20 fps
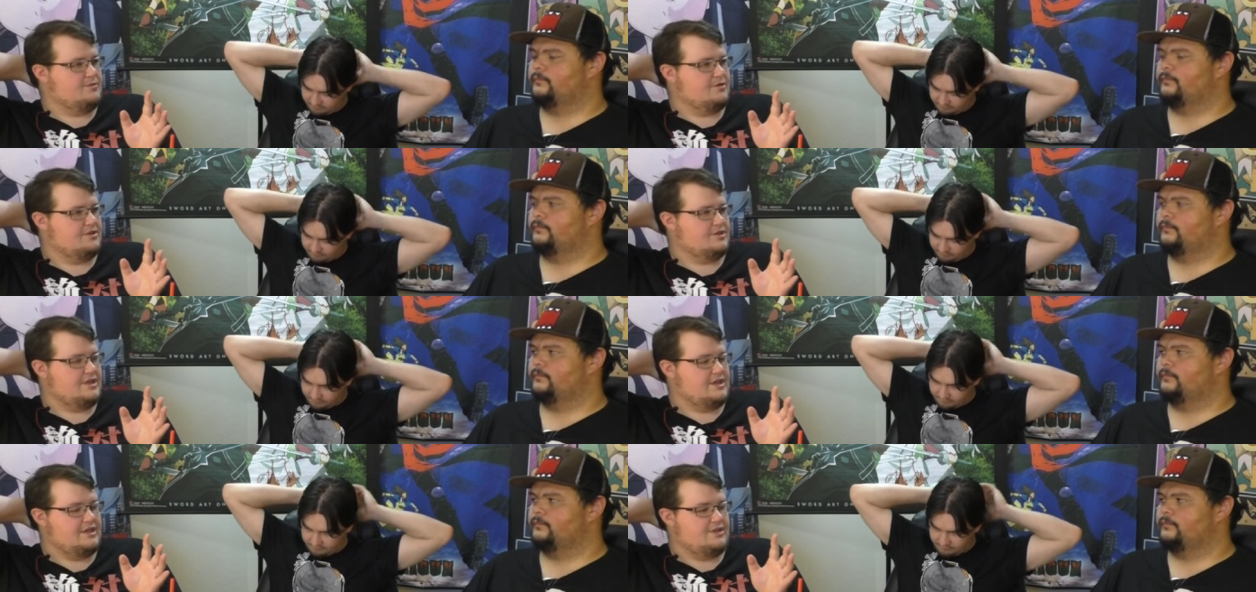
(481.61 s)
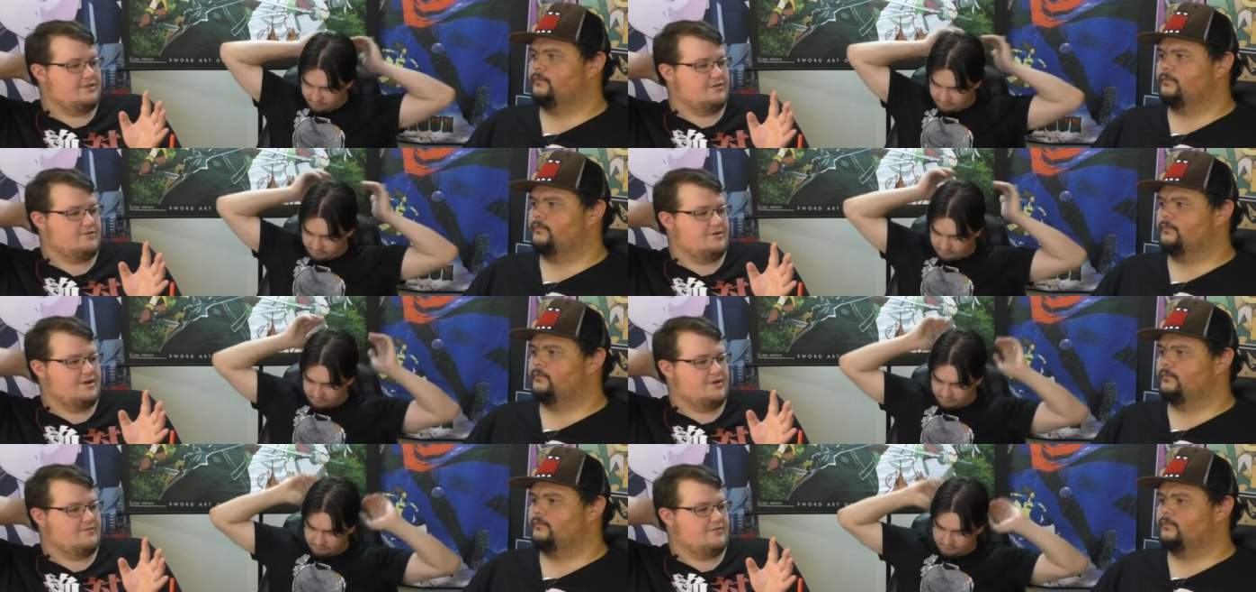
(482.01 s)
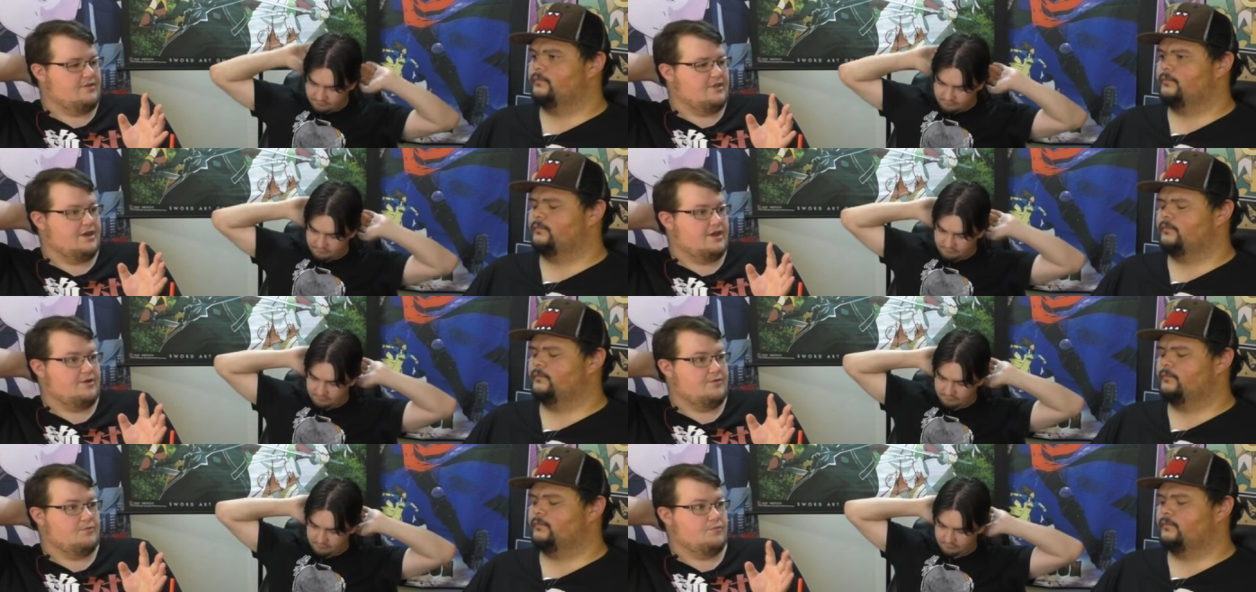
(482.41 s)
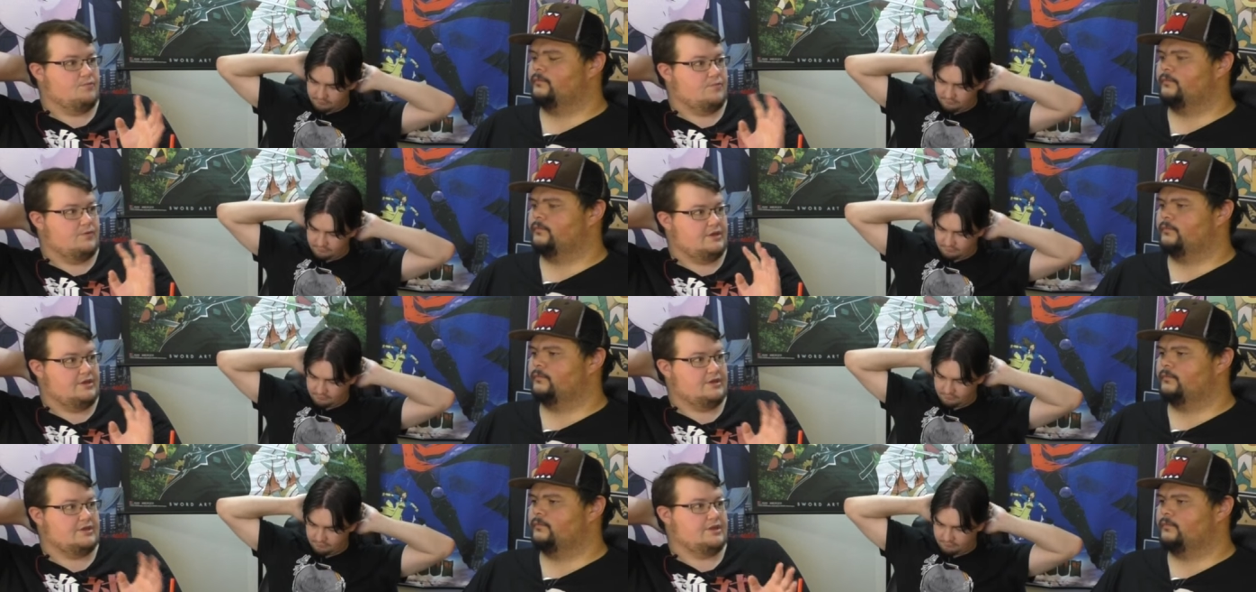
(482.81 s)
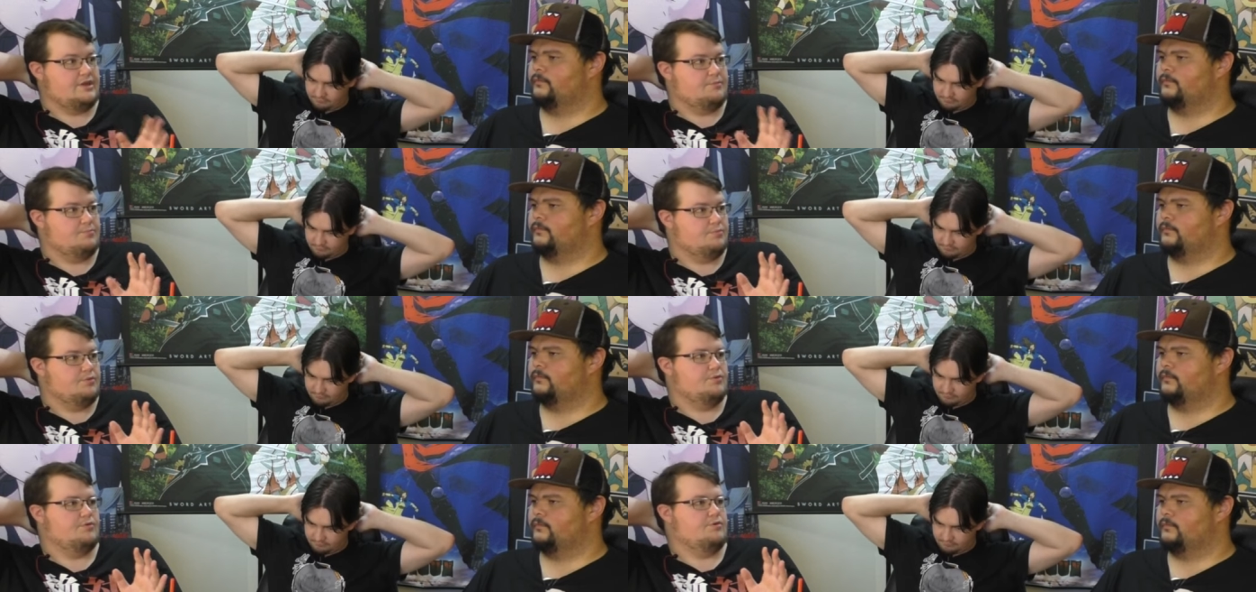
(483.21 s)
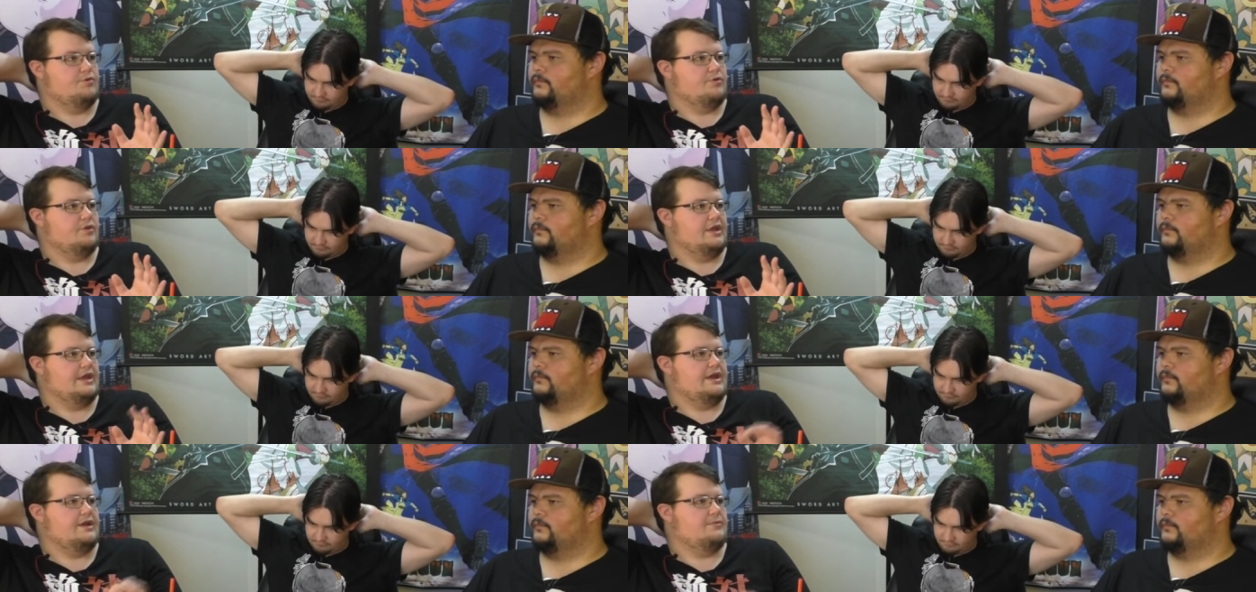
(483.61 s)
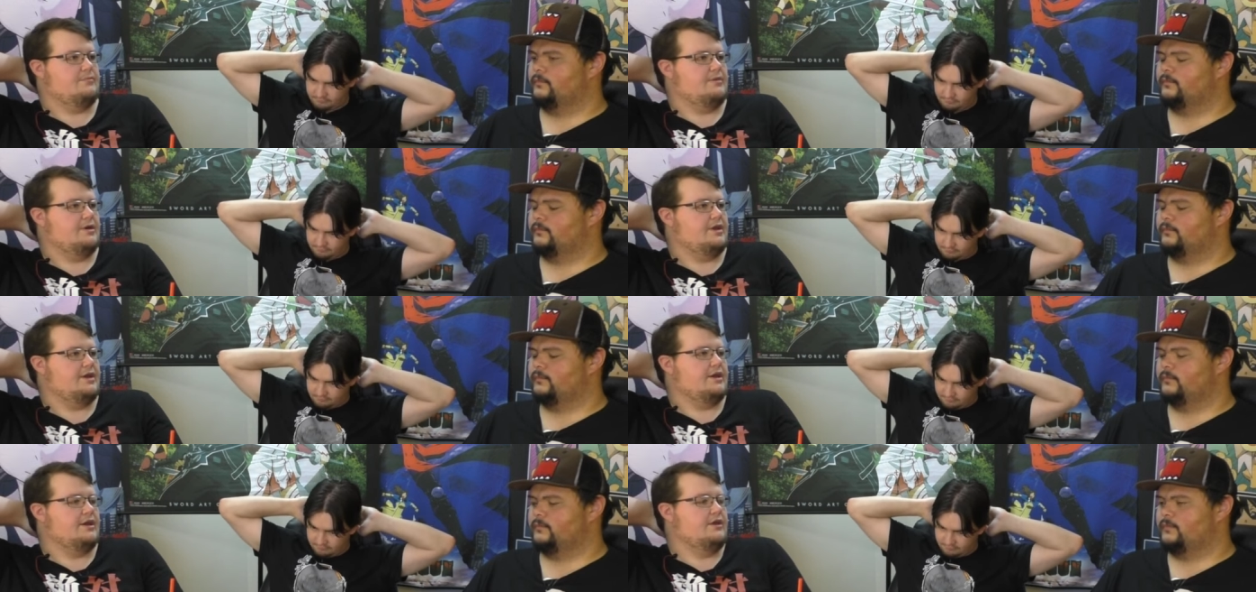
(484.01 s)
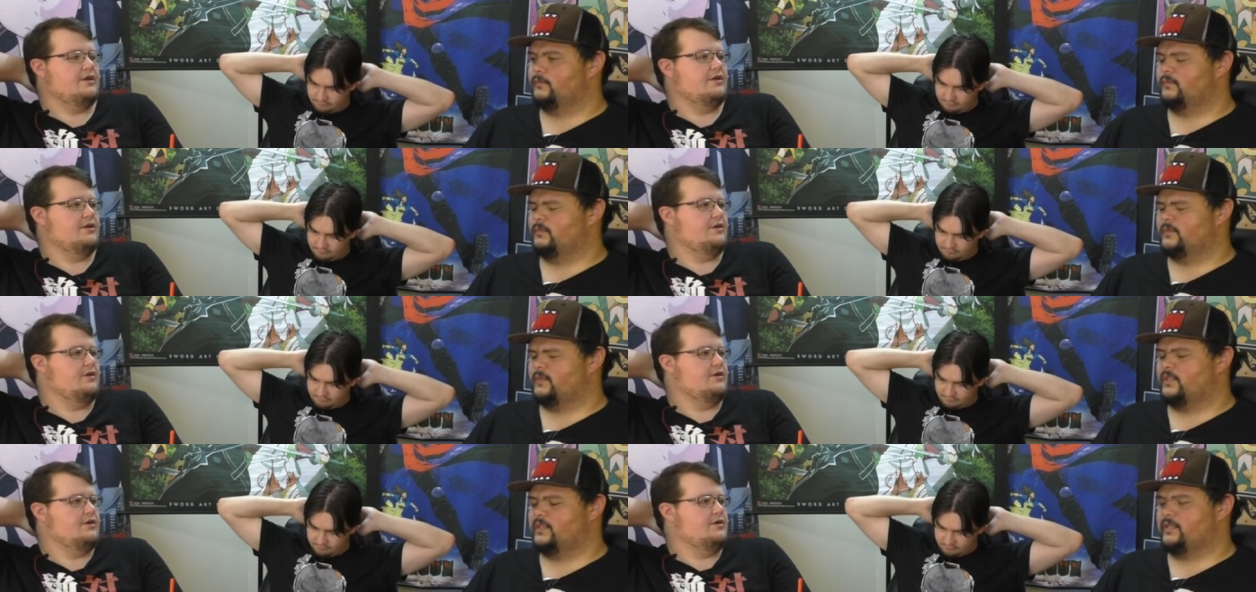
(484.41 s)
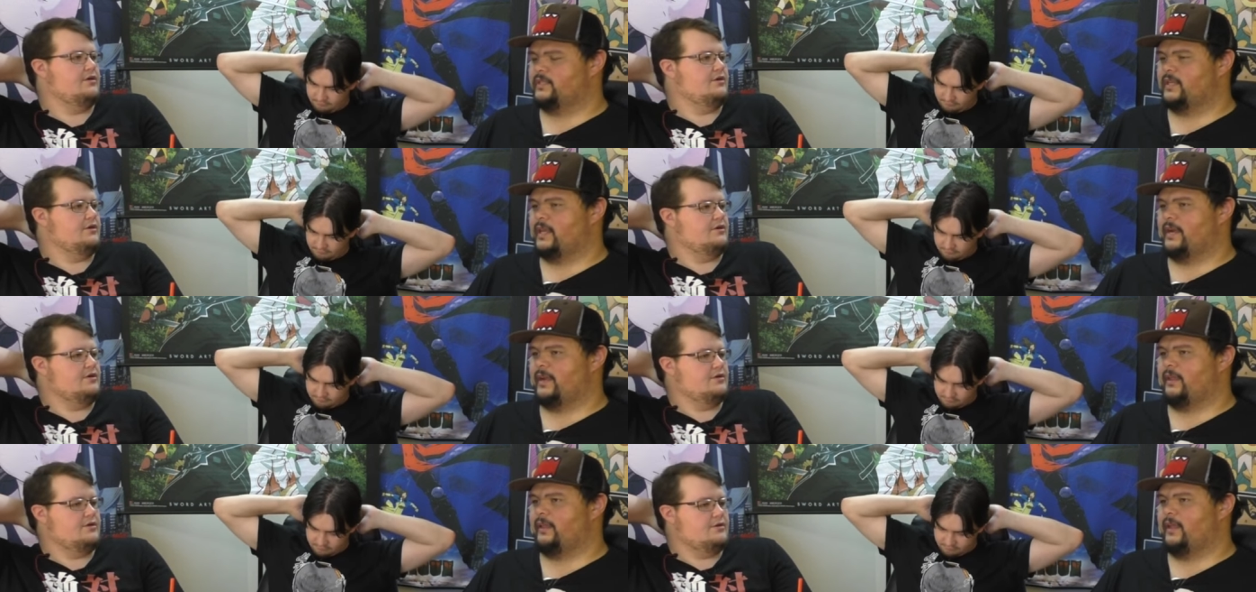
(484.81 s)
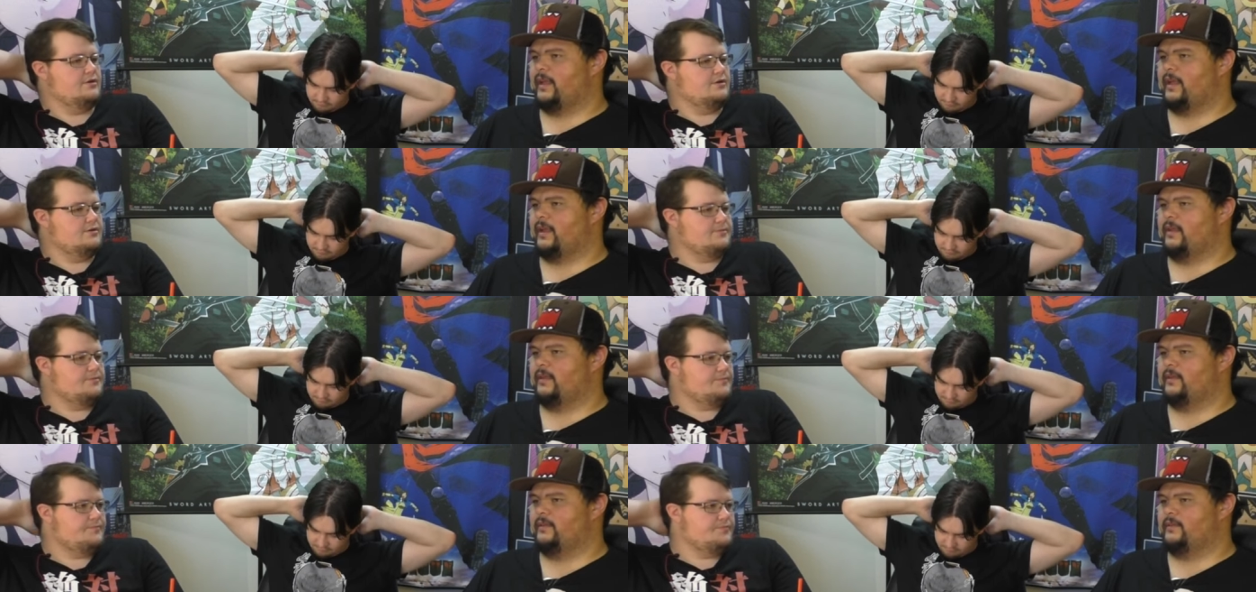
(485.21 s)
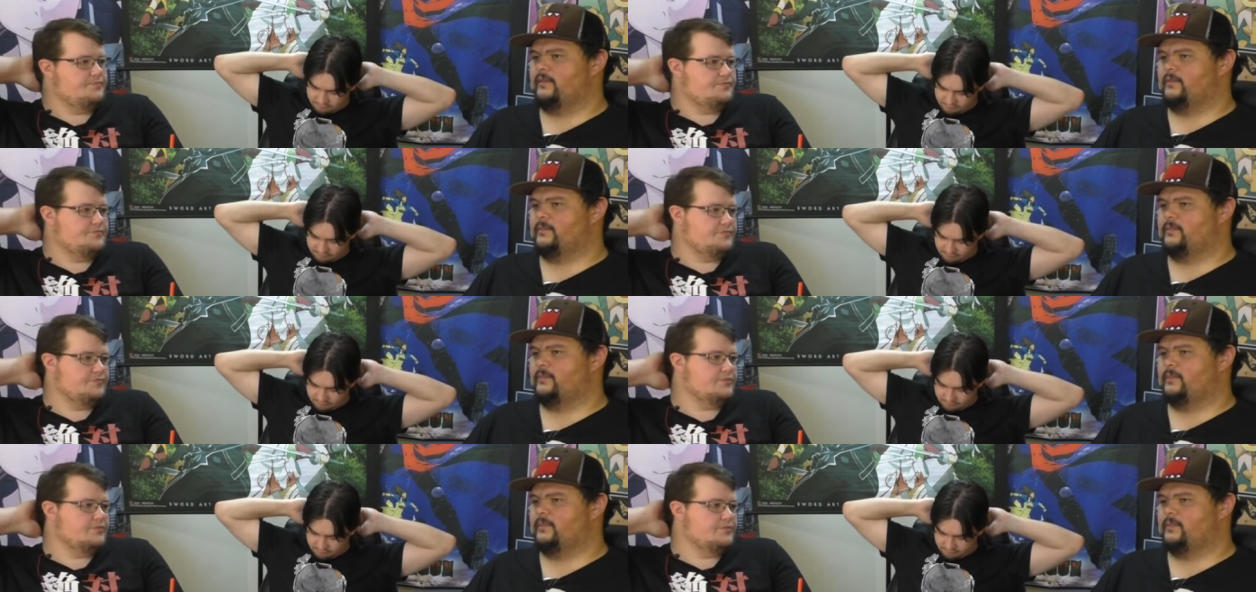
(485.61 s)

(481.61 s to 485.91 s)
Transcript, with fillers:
Speaker 1: but they do have a lot of really brutal anime. Just like a lot of